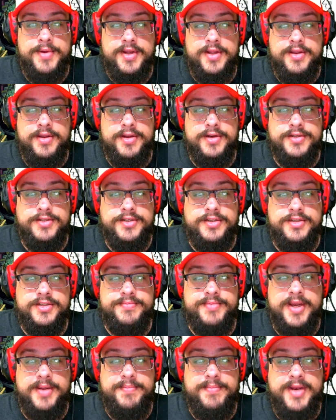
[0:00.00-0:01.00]
You can choose
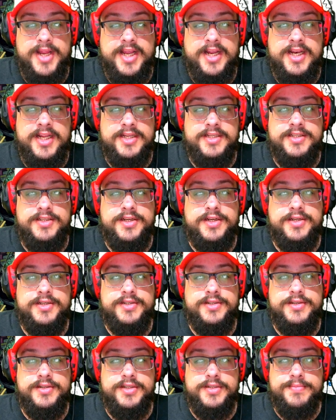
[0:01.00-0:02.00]
by playlist, you can
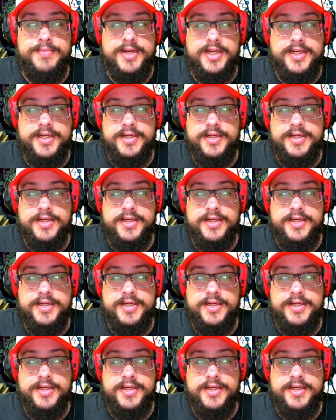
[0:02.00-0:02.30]
choose by